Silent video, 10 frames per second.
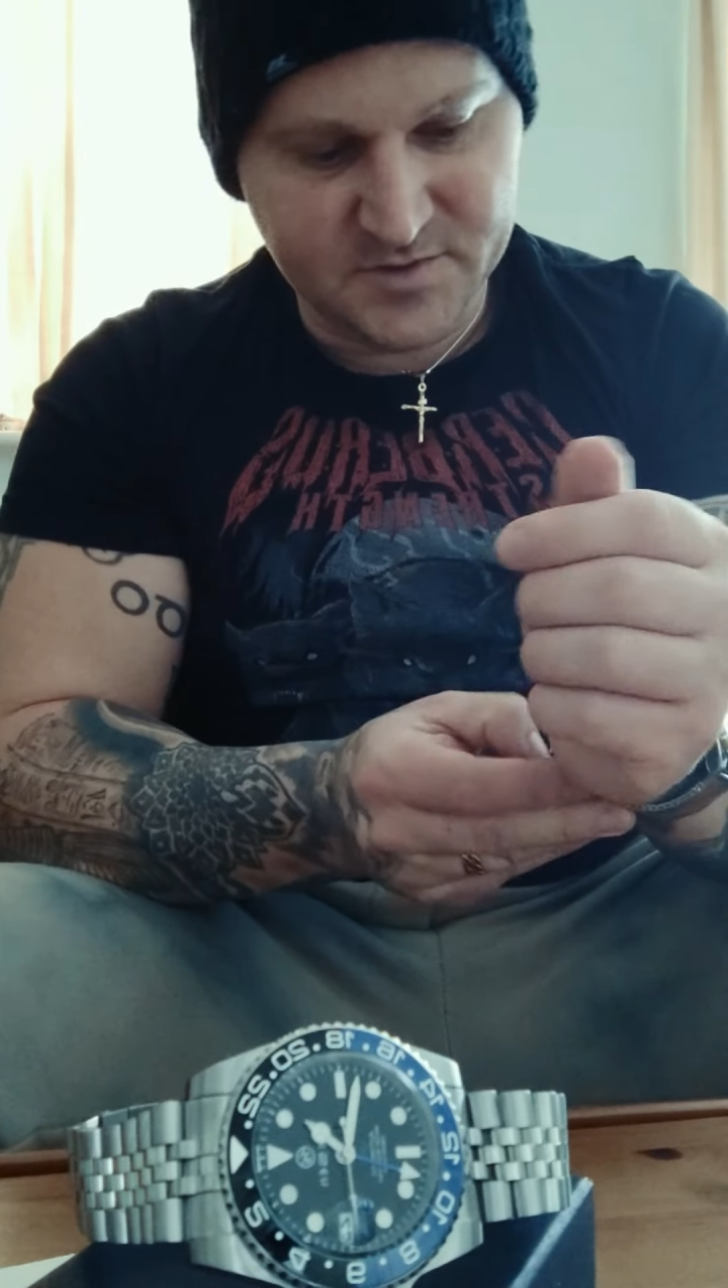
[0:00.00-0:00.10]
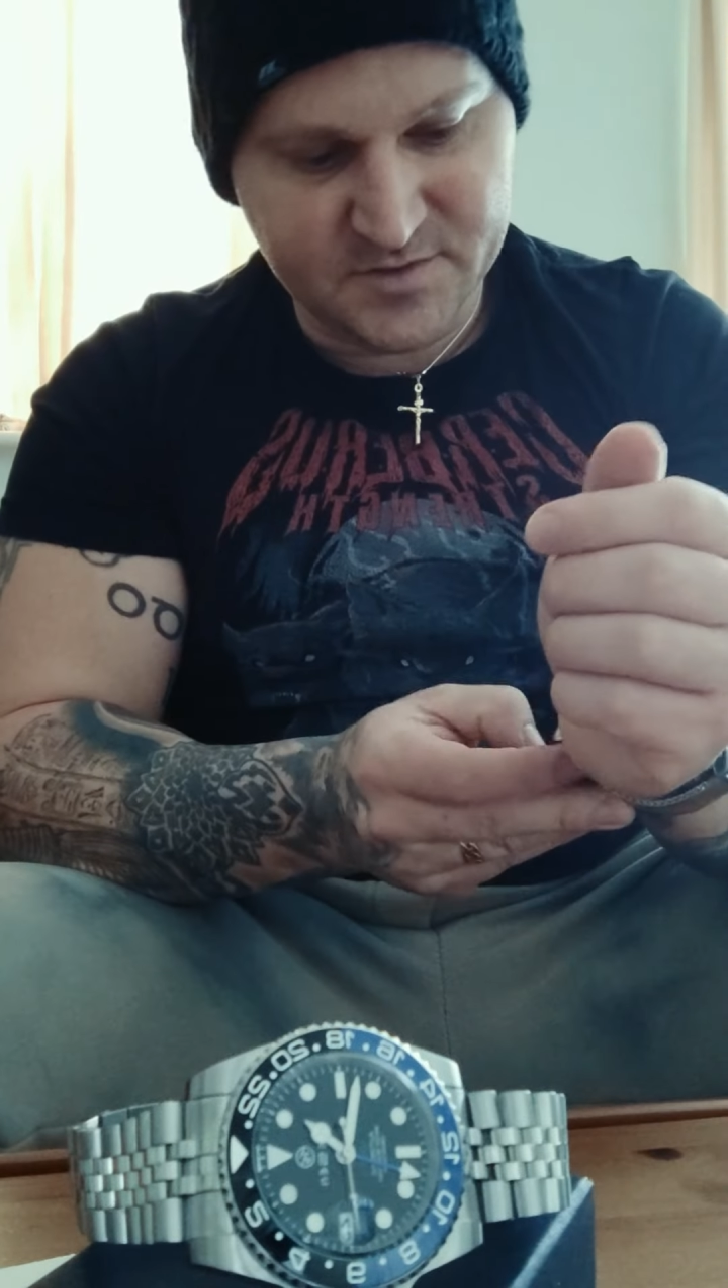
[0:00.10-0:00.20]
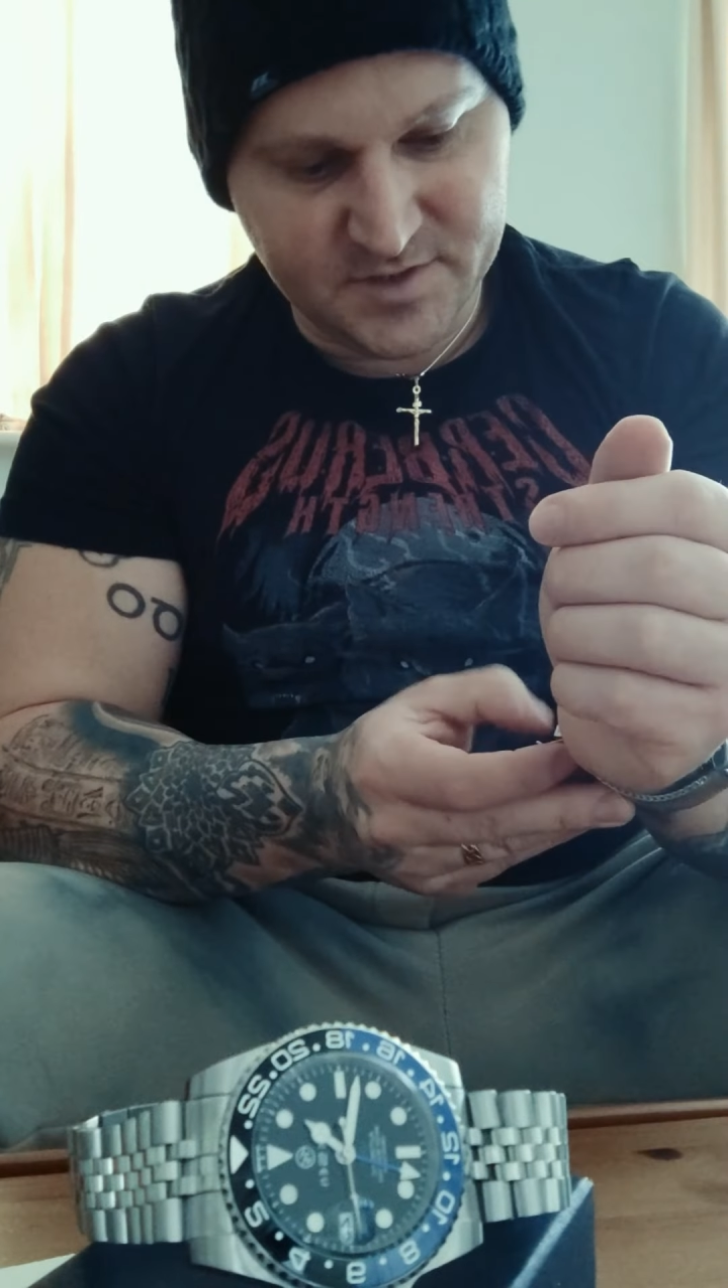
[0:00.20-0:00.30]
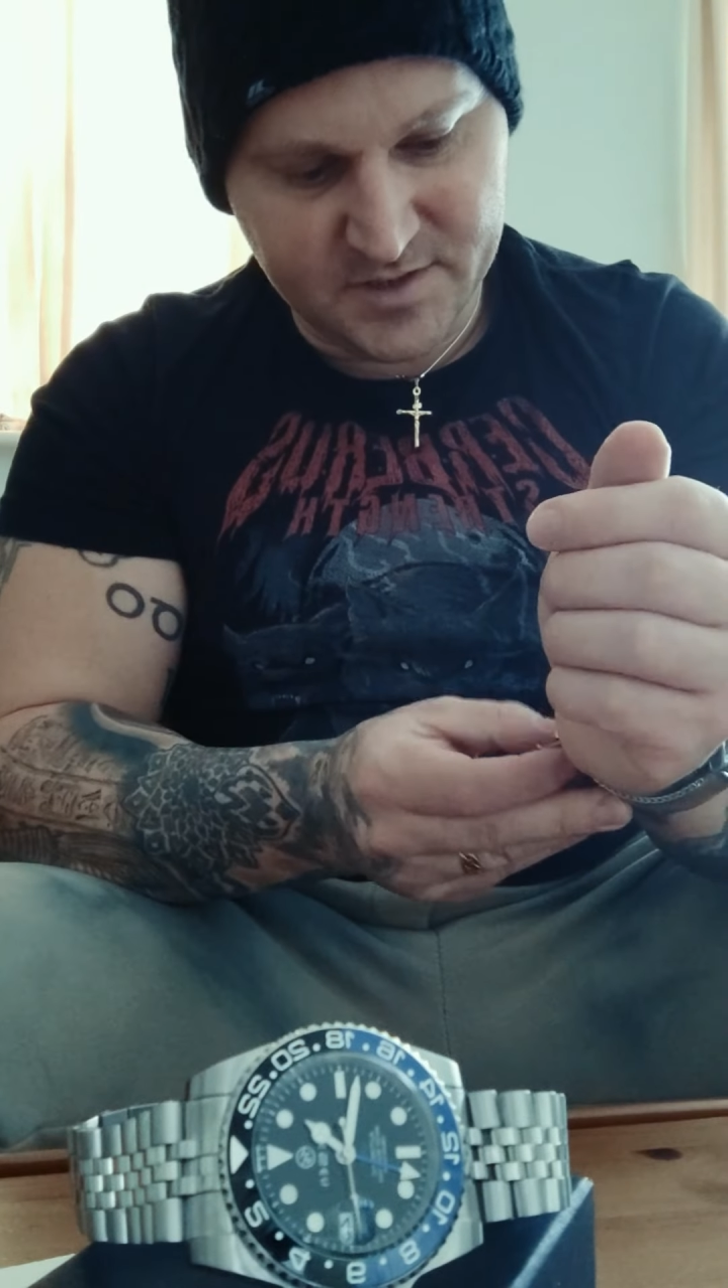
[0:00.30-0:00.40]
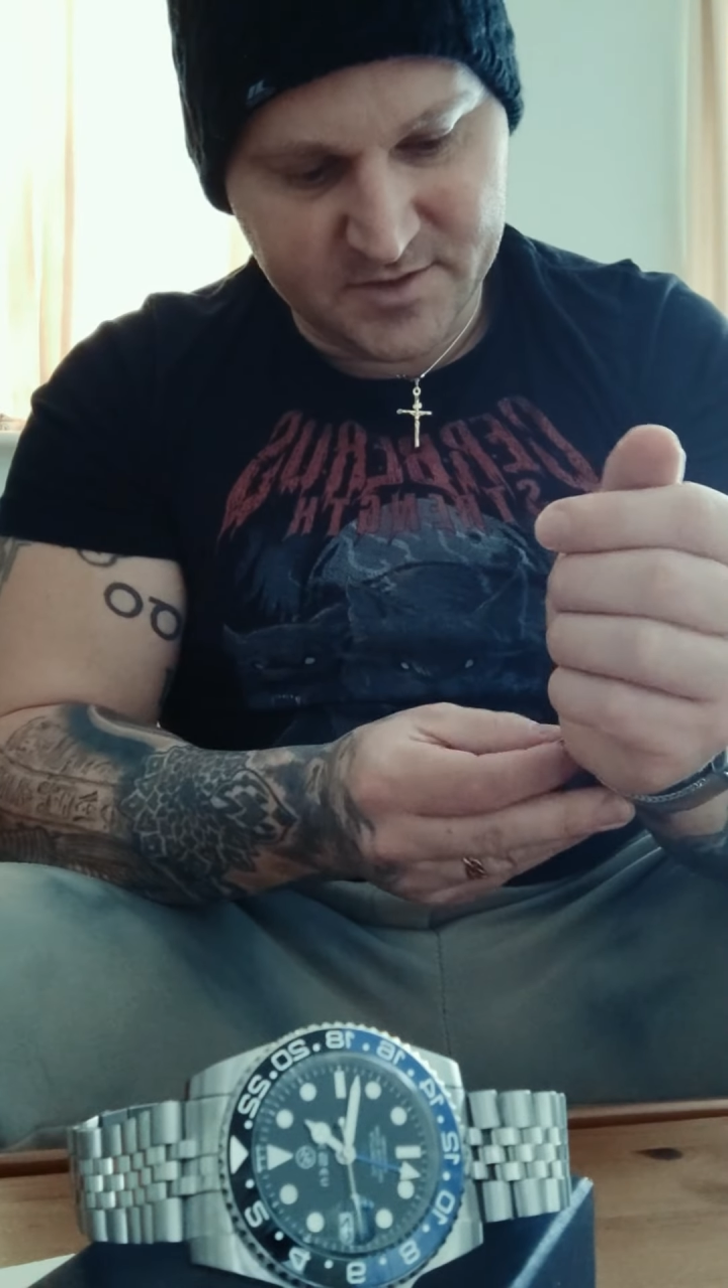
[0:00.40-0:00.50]

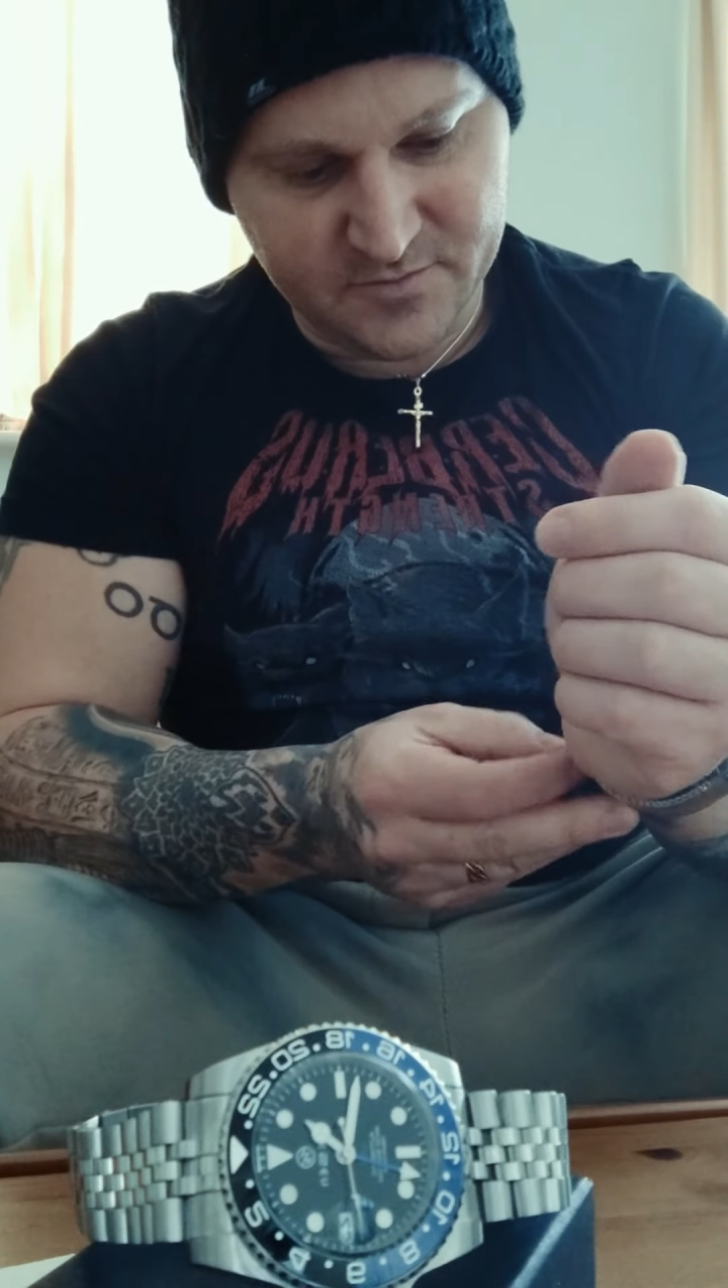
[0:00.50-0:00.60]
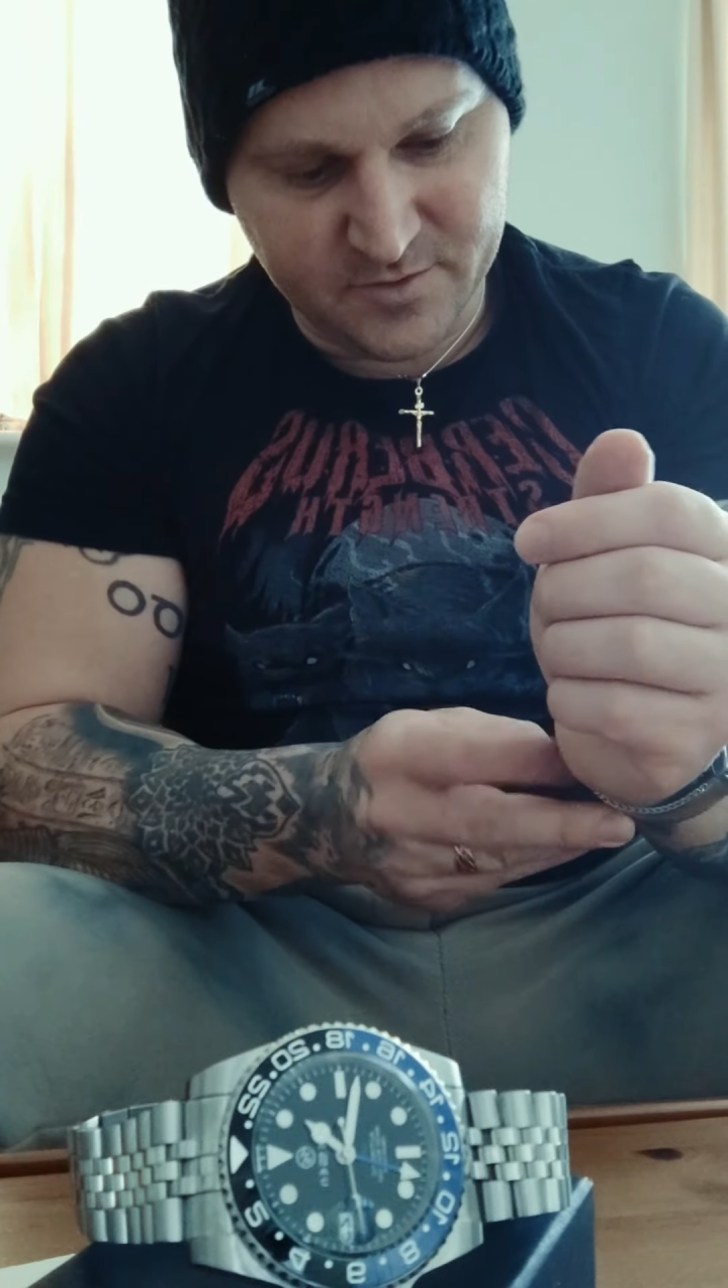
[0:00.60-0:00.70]
So let's take